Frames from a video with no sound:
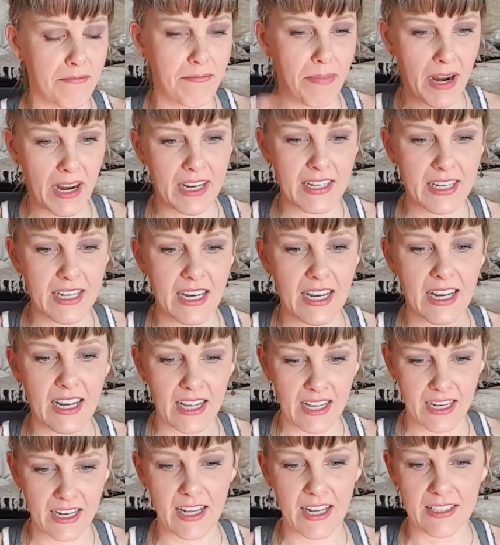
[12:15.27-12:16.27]
binding
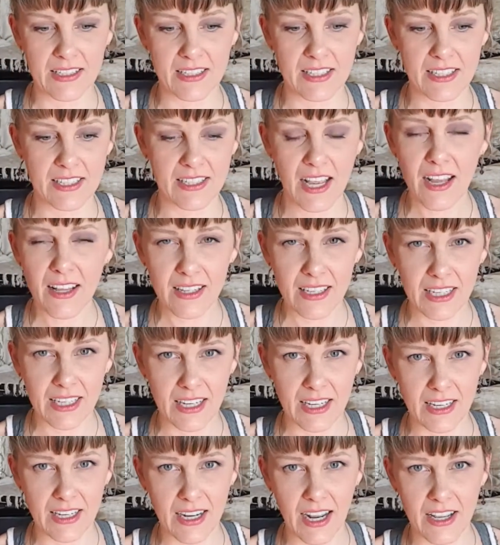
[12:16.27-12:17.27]
it and
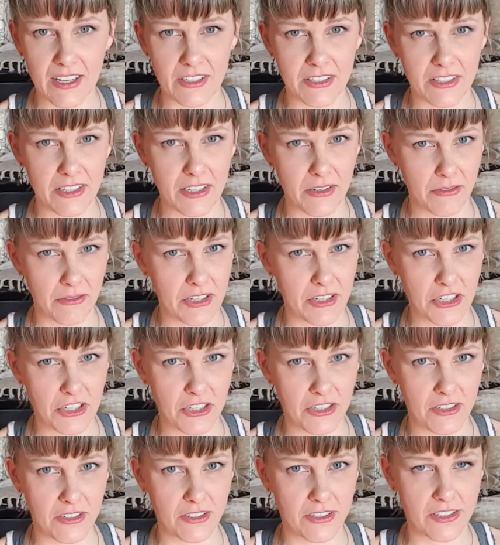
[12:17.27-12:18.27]
selling it as the
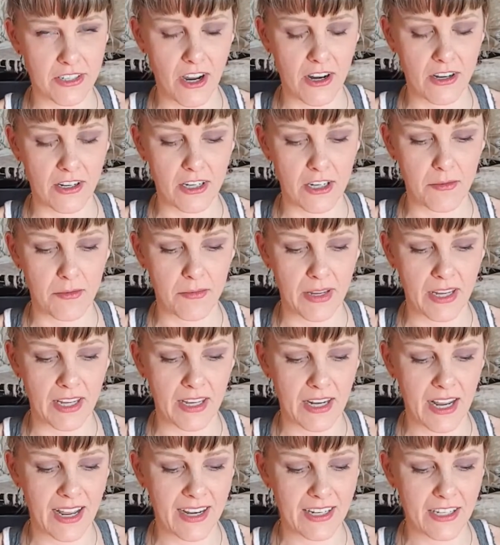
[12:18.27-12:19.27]
original
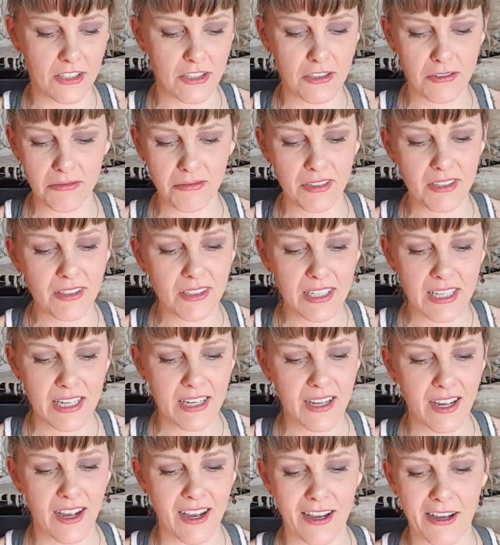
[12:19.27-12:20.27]
document. And it's
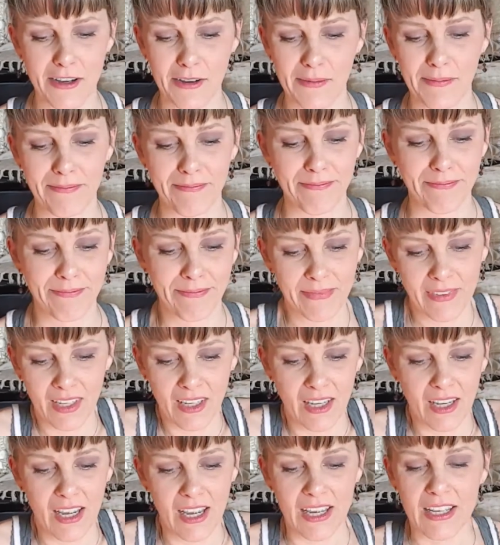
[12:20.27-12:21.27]
really
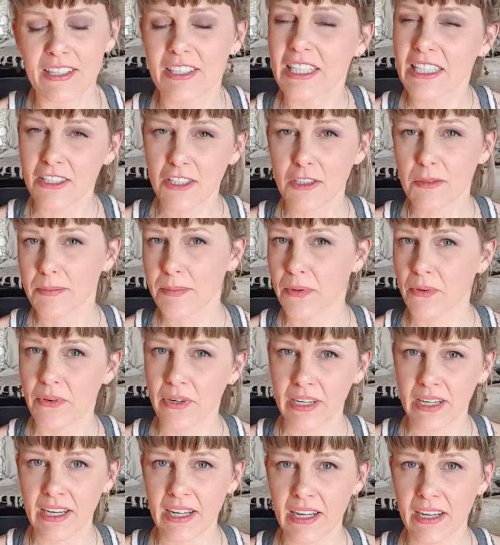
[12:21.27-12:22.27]

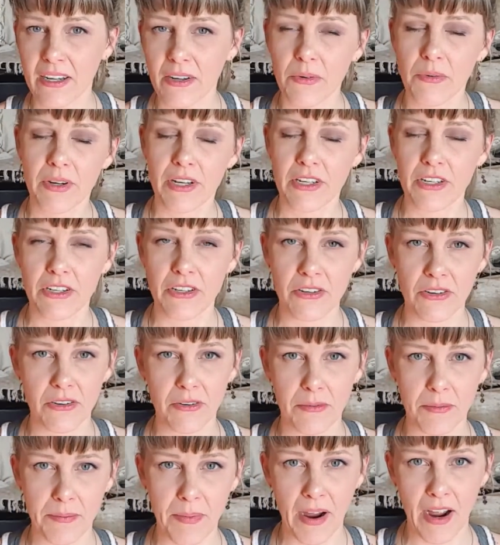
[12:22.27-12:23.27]
disappointing when
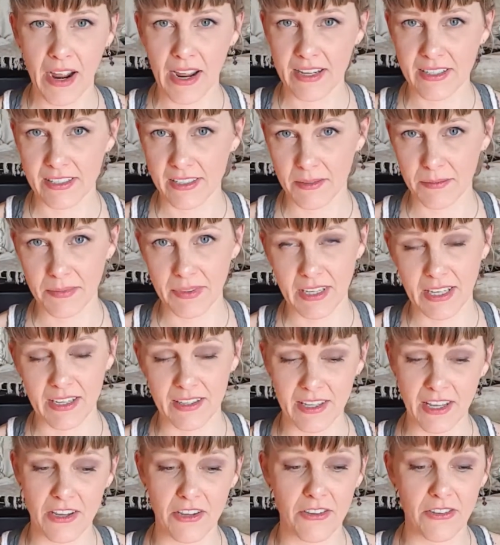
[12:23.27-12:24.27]
you buy something
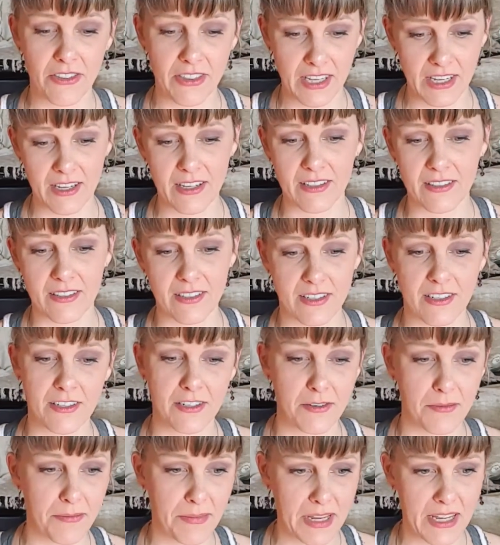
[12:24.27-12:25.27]
that you think is going
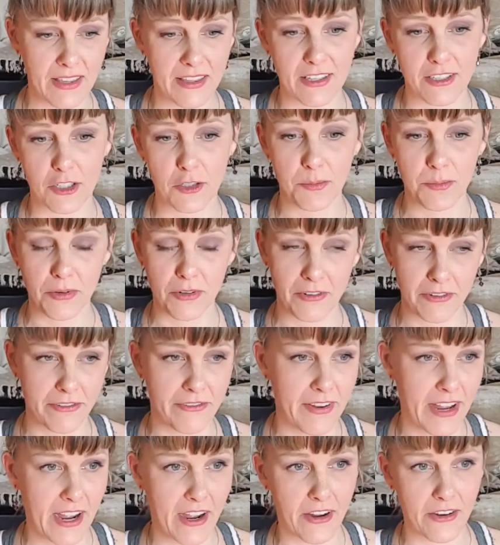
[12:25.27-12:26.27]
to be this
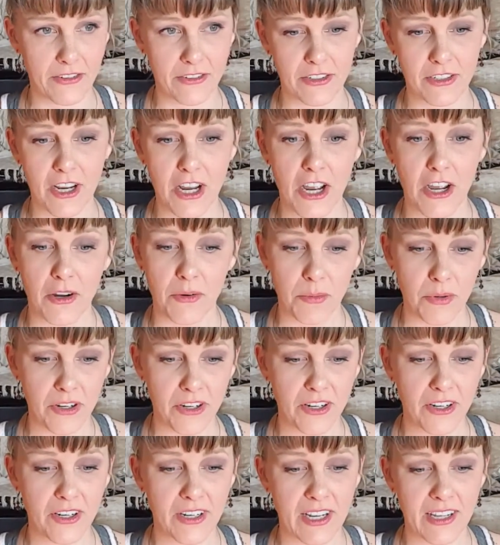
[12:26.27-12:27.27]
profound
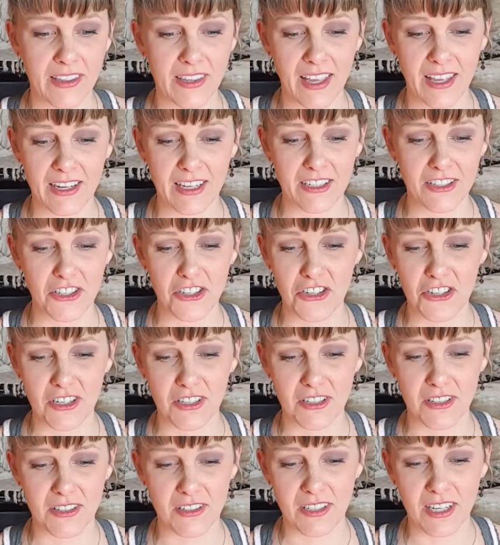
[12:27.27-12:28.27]
work, and then it's
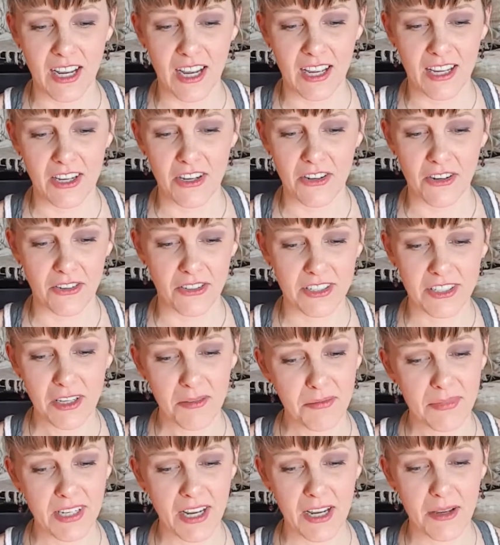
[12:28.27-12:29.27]
just, you know,
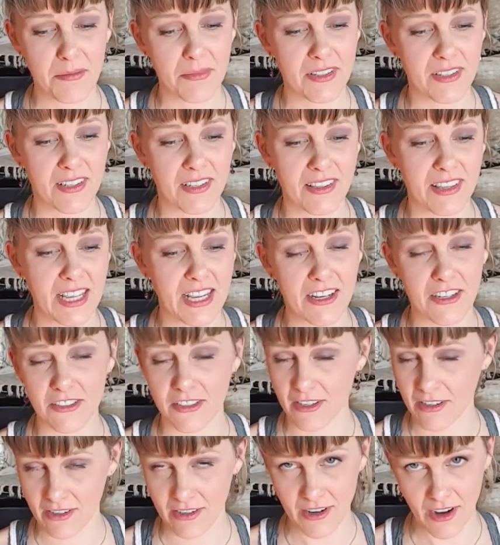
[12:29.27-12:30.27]
sometimes things
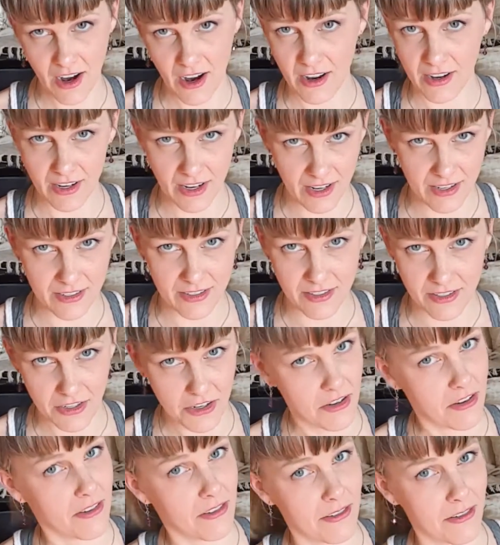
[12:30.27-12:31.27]
are not as
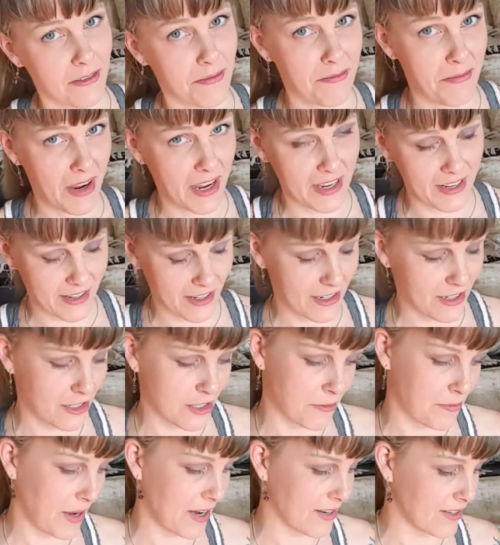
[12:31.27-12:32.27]
you might
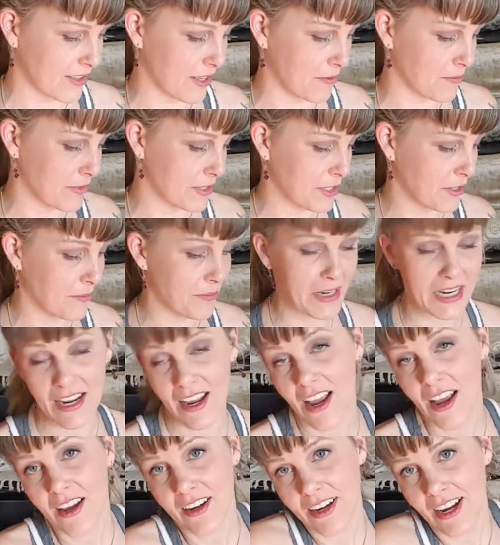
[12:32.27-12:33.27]
expect them to be.
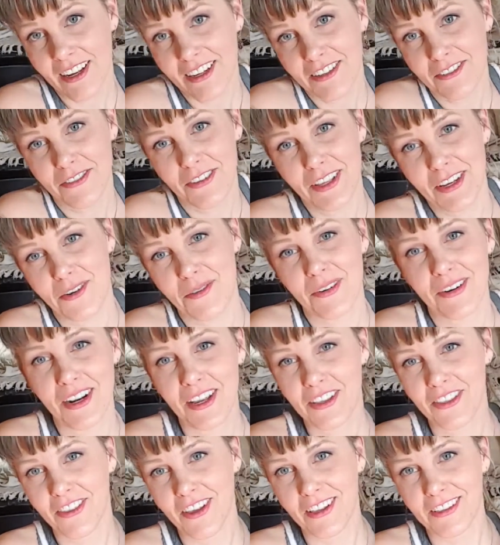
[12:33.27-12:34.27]
Kind of like when
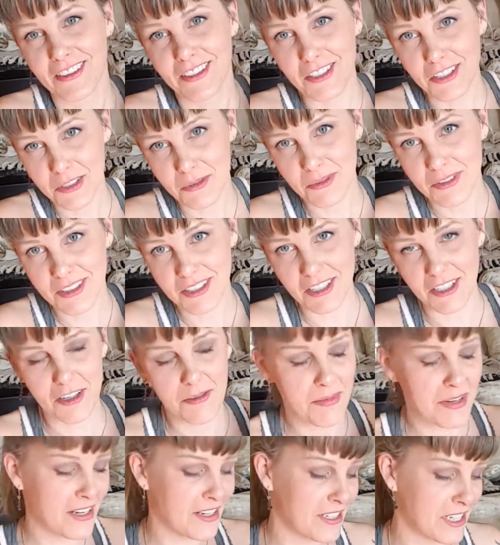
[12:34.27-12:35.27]
I thought this was going to
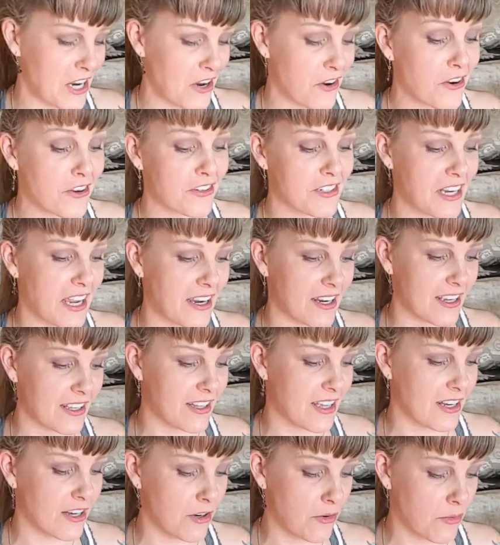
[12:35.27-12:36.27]
be a tarot deck and
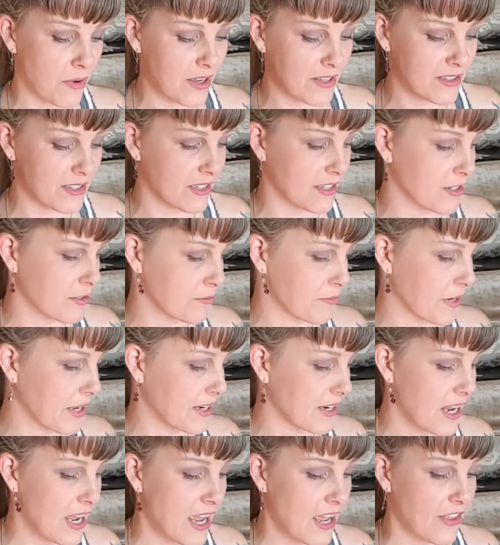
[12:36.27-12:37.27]
then it wasn't.
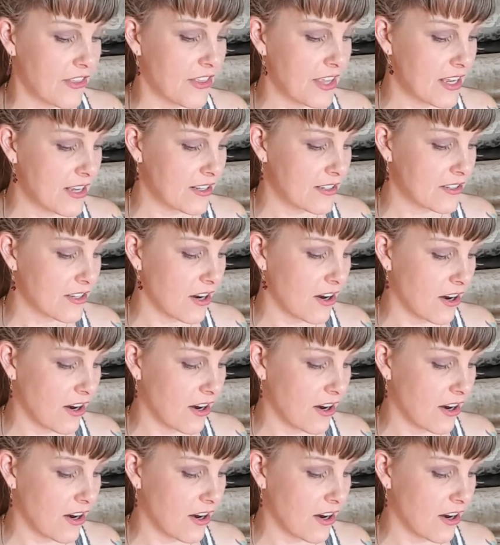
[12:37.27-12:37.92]
But this